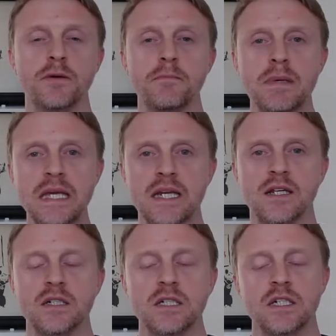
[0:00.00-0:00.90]
mean.
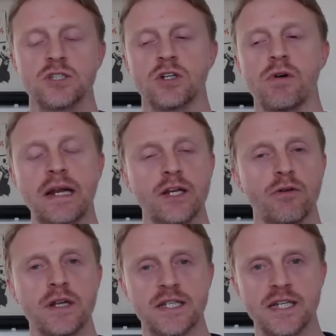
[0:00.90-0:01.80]
So write down your
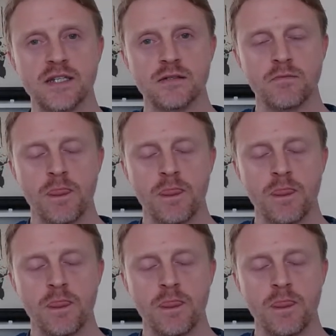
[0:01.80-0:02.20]
ideas,